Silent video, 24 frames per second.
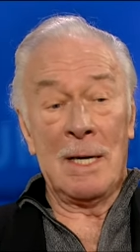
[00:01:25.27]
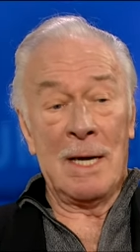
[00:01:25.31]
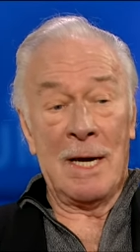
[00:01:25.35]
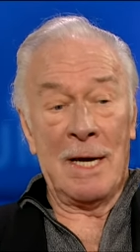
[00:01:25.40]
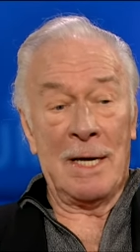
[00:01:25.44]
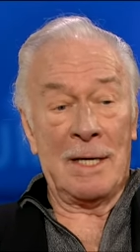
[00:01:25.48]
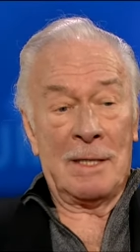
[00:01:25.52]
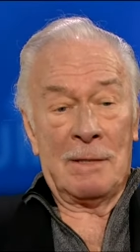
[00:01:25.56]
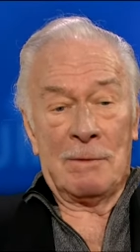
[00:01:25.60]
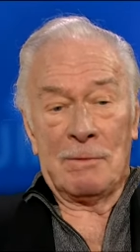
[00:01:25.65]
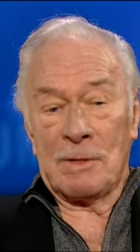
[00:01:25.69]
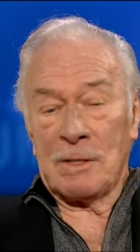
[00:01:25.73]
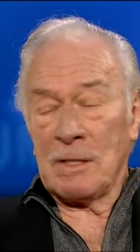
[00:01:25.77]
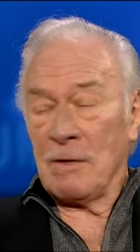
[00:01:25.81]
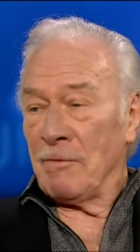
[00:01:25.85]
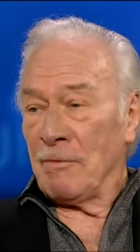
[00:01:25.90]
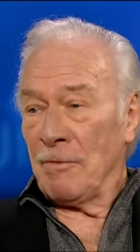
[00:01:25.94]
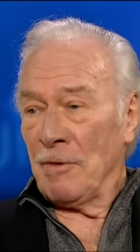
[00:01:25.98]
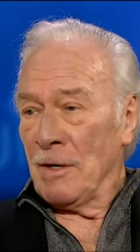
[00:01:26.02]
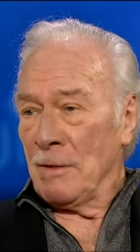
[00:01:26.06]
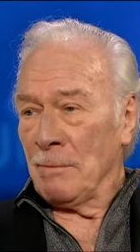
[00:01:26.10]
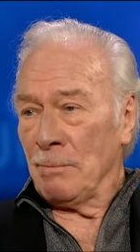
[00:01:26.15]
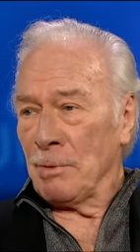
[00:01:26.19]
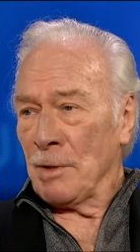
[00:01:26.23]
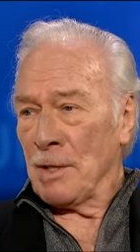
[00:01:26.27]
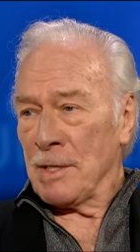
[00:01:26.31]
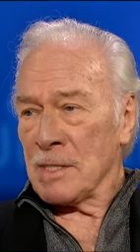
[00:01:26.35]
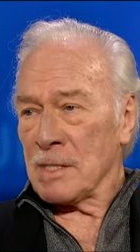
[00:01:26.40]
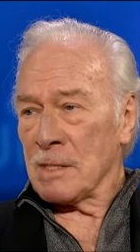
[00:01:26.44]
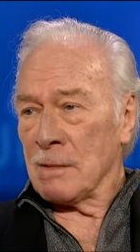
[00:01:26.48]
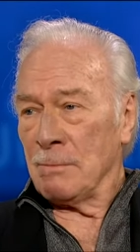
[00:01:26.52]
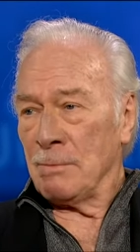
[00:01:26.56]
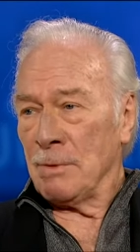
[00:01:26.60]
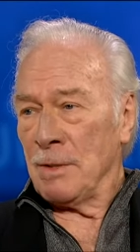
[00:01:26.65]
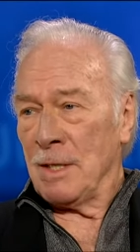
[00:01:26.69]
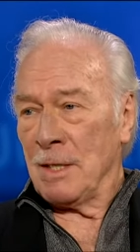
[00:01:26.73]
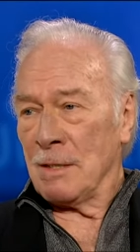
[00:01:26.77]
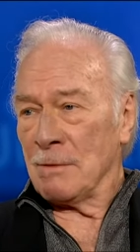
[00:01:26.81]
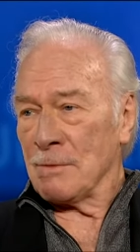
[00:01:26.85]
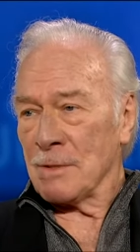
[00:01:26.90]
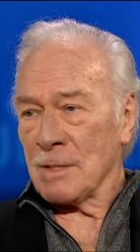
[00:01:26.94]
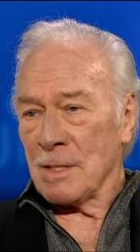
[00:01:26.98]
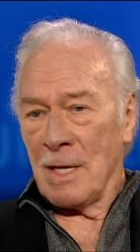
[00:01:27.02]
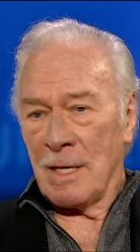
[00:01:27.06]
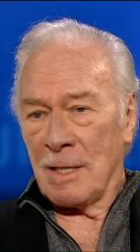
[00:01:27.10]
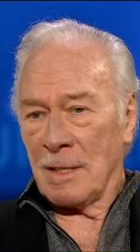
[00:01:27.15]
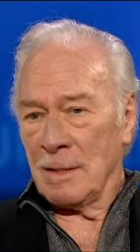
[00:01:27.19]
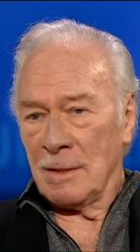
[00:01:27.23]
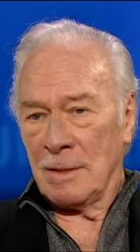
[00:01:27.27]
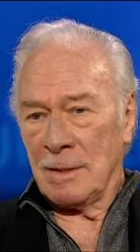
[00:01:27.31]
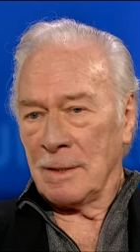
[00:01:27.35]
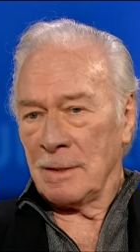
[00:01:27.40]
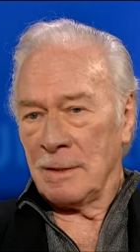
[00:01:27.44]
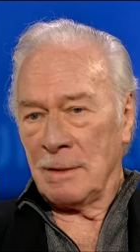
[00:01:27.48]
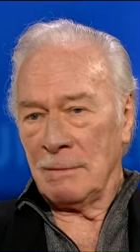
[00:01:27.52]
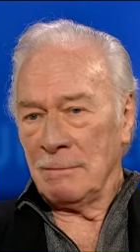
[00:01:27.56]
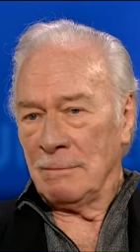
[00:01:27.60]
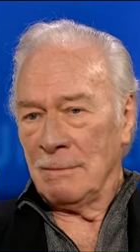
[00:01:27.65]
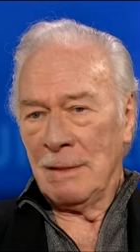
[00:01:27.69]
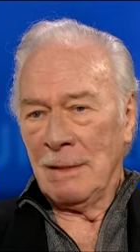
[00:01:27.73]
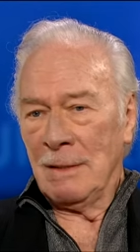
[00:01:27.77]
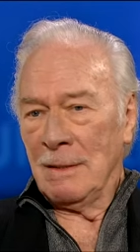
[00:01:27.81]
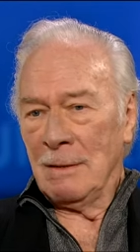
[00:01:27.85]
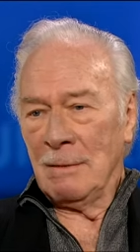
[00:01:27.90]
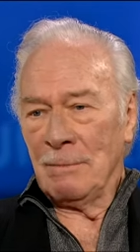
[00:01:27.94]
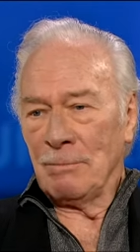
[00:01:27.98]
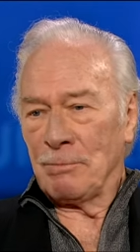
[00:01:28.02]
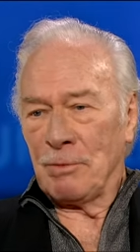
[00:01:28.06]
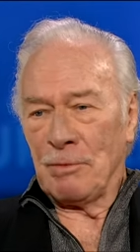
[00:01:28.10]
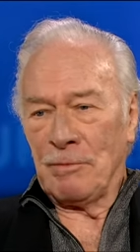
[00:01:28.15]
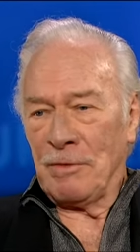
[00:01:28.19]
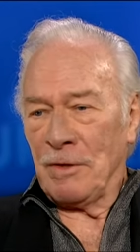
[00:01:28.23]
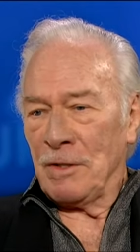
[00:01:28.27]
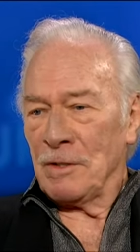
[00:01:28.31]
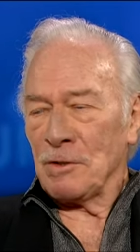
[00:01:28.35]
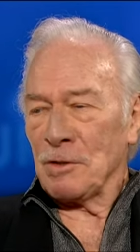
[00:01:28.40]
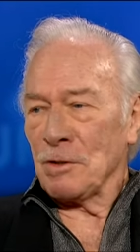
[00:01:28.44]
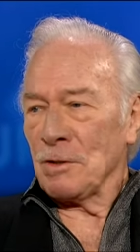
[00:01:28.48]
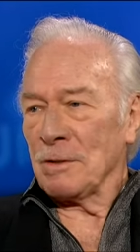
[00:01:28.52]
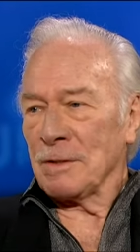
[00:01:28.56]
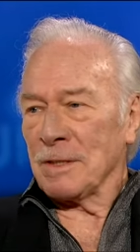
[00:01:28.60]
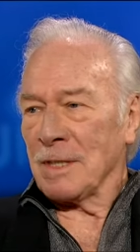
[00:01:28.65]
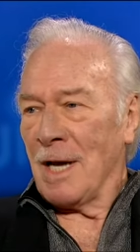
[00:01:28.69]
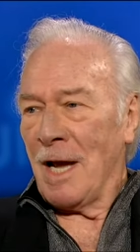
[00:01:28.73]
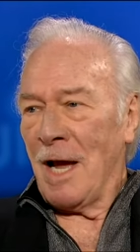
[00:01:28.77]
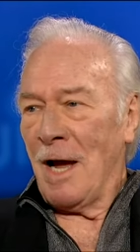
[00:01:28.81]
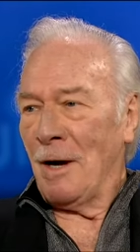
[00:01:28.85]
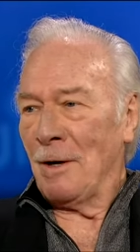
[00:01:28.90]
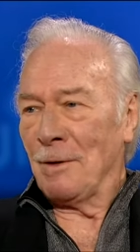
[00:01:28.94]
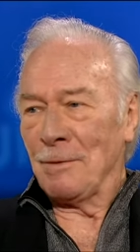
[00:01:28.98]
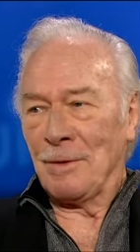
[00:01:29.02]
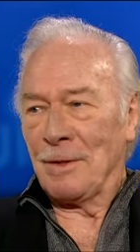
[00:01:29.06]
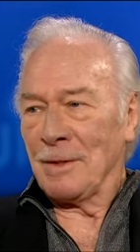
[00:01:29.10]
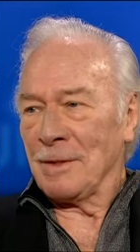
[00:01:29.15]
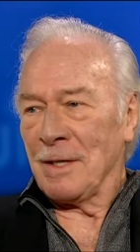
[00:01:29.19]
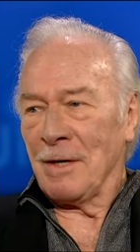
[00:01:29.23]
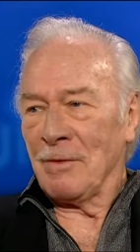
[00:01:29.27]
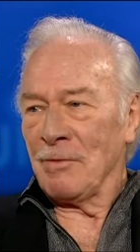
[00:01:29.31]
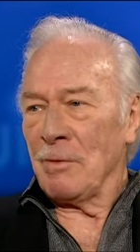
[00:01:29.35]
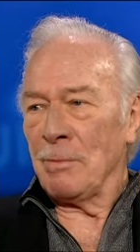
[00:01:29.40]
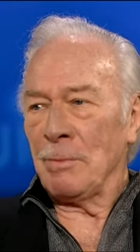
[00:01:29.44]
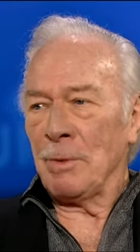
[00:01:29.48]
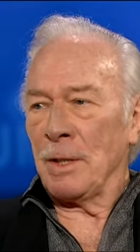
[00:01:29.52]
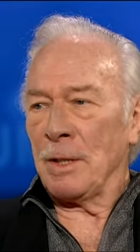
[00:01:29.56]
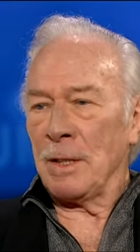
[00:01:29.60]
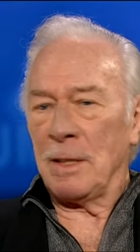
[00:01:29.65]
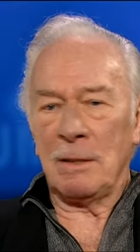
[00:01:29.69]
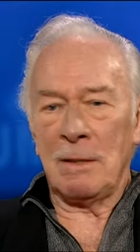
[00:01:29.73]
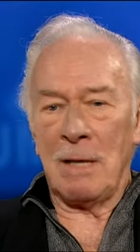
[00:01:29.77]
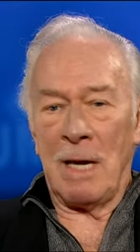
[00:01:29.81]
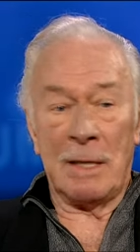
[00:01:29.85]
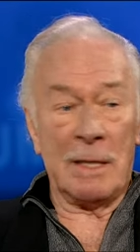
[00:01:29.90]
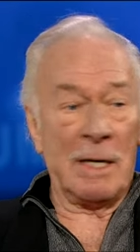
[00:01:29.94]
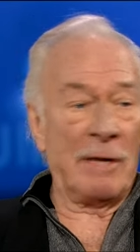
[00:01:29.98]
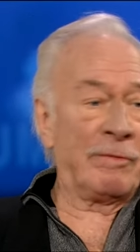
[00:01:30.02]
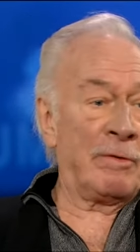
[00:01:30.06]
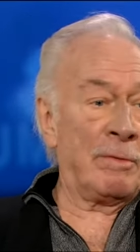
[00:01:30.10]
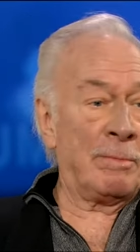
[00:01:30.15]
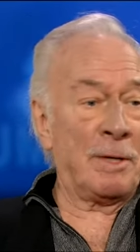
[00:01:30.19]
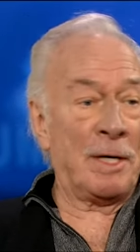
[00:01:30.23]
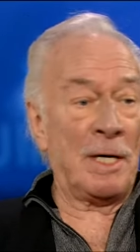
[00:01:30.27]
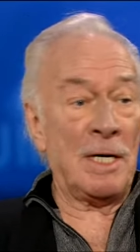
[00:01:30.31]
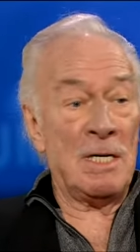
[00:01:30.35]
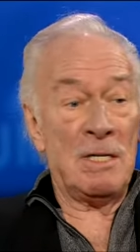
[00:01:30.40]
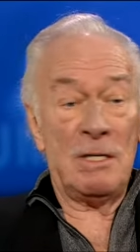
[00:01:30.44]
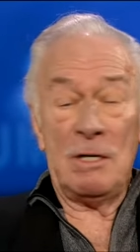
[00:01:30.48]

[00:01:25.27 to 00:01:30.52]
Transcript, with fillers: And it was a fun place to be. It was like a little provincial town that everybody, and everybody